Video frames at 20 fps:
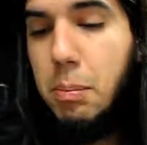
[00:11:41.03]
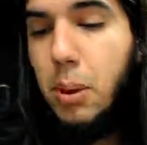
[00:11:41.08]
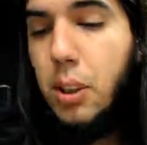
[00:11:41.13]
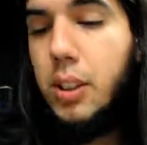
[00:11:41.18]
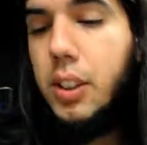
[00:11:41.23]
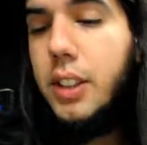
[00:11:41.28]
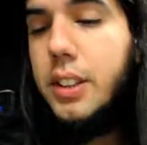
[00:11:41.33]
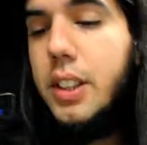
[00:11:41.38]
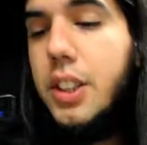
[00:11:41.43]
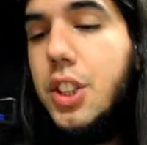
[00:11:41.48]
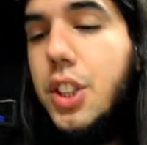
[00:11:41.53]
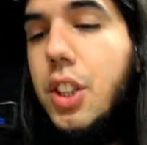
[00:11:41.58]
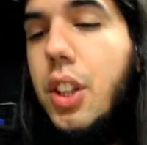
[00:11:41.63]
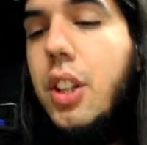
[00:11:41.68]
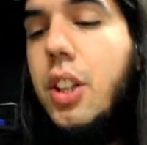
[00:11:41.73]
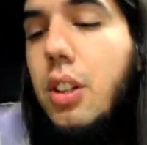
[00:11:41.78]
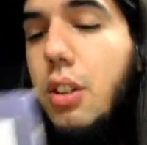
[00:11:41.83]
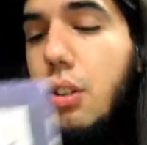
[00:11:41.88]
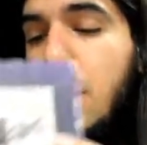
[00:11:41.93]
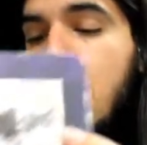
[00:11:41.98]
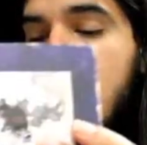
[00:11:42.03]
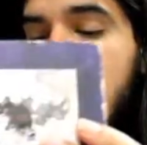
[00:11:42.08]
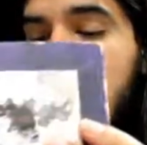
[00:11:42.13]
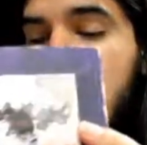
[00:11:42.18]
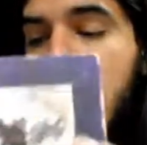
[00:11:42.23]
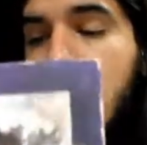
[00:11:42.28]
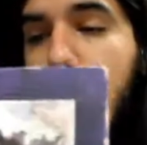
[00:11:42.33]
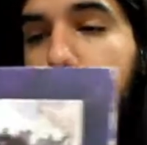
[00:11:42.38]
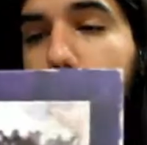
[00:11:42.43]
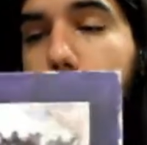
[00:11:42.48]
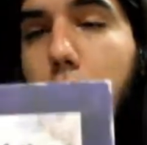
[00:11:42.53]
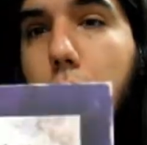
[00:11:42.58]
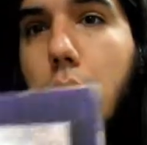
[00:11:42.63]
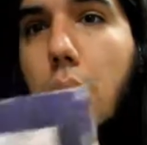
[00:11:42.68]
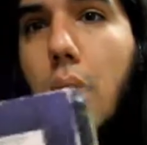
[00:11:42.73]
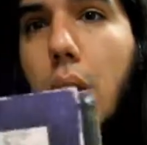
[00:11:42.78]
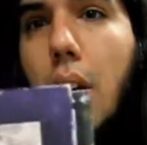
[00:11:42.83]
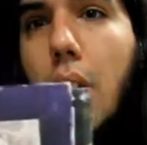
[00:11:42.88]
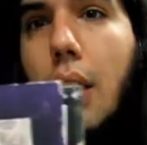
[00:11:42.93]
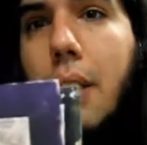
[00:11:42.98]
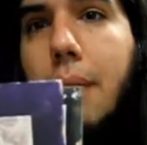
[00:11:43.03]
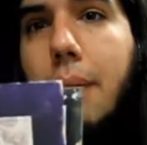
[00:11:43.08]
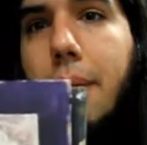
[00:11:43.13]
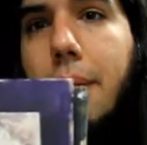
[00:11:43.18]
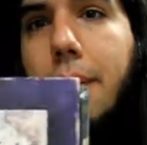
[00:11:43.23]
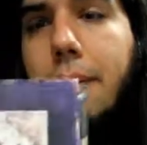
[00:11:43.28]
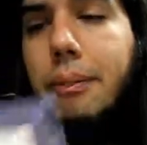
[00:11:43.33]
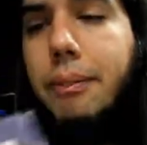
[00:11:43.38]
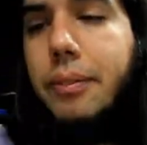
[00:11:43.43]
booklet that you got to use to